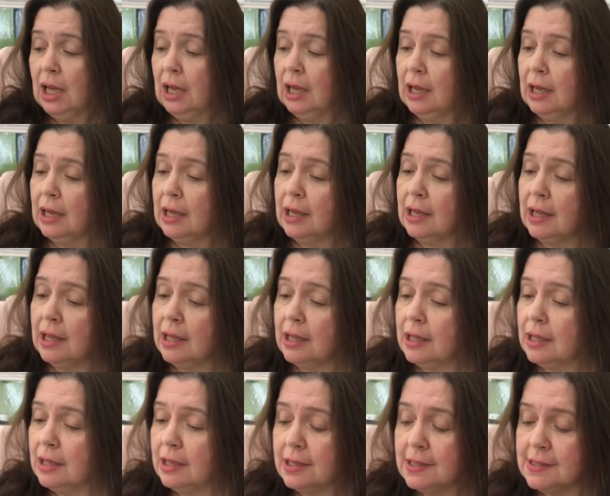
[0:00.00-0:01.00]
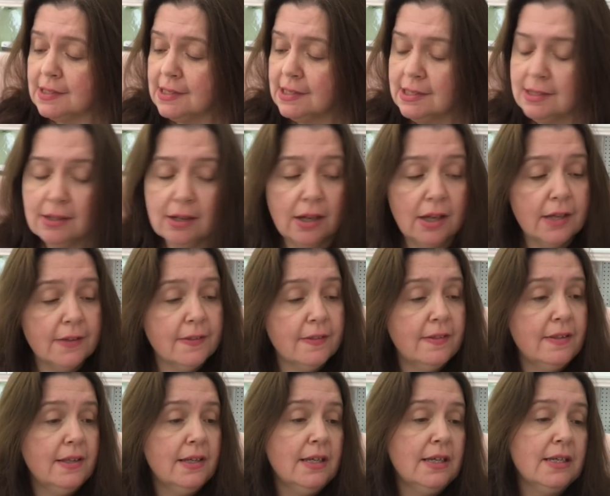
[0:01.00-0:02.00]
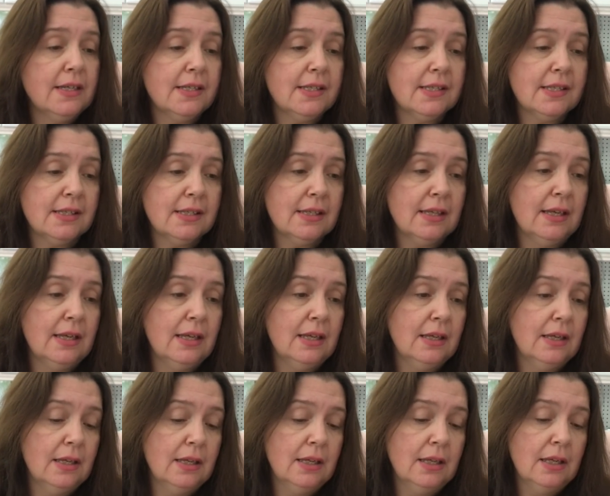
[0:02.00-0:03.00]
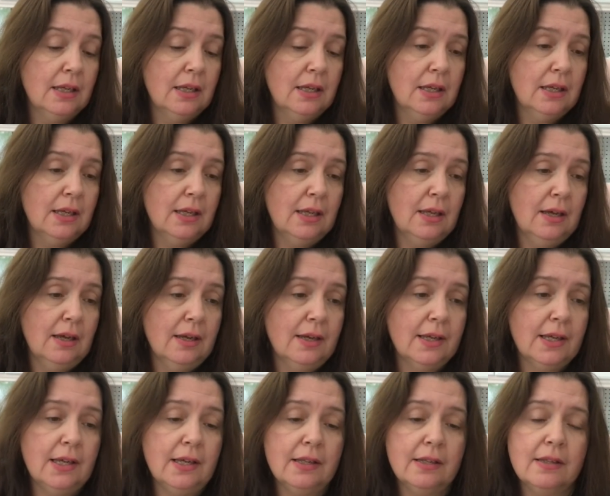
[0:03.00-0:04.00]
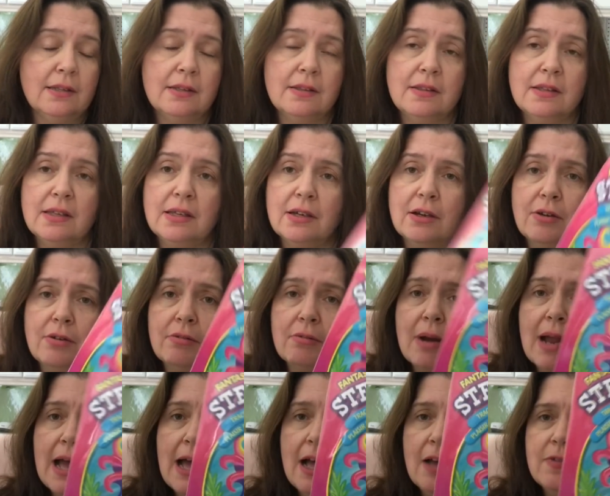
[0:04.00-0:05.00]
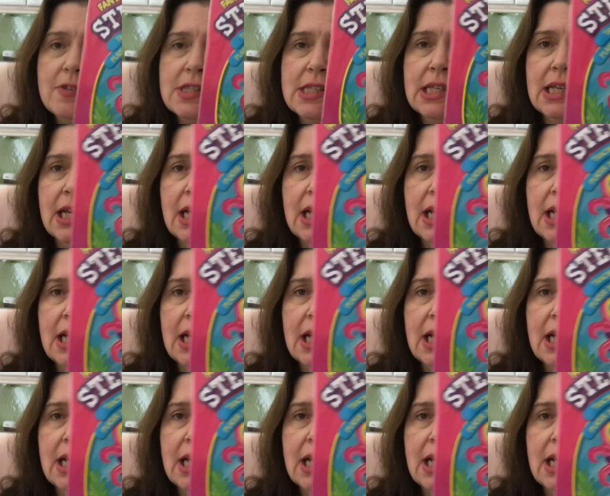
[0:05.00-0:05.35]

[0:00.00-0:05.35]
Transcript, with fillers: I saw this Uh, in the crafts.